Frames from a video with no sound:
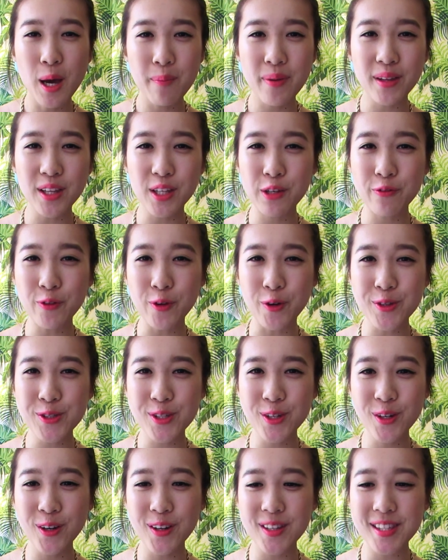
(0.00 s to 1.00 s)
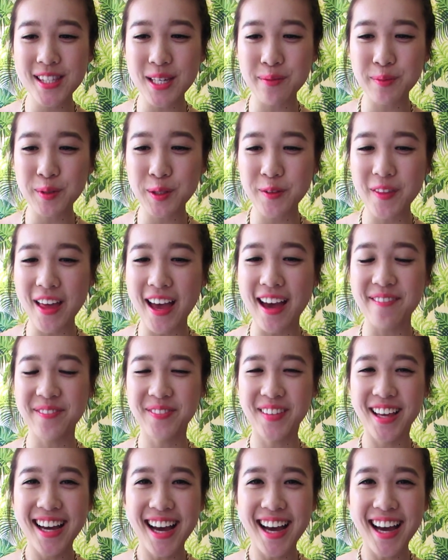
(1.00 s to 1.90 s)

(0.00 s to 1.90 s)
But then you've also got some of that,